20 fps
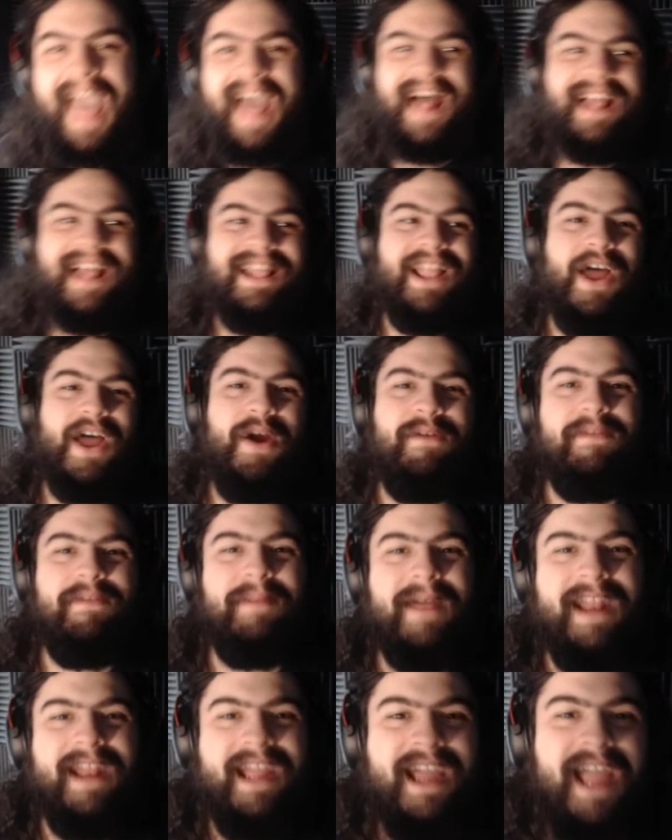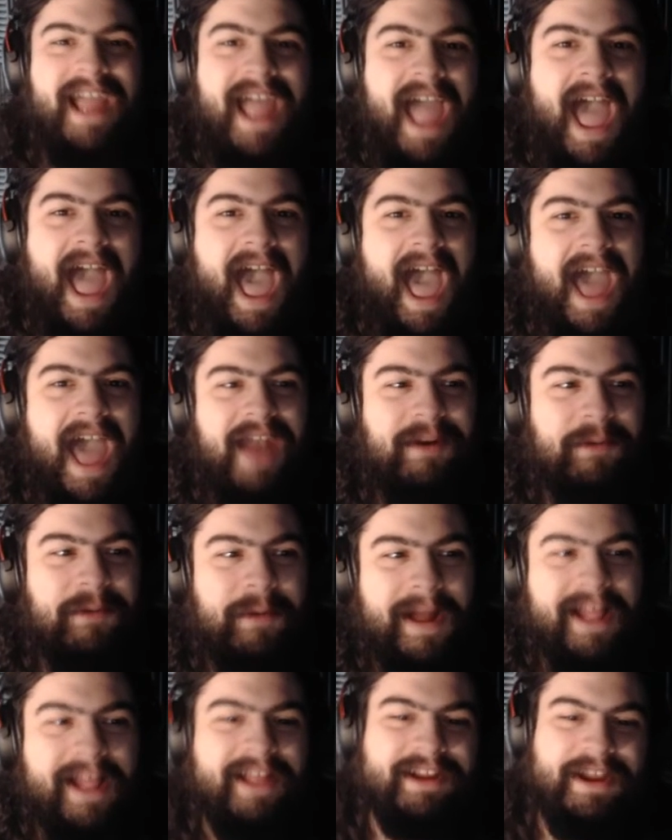Hello, everybody, and
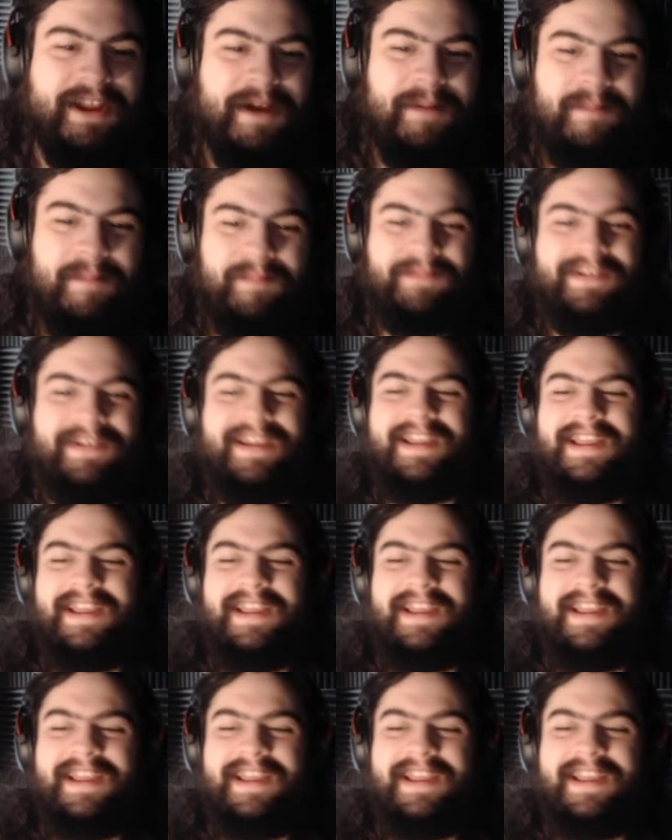welcome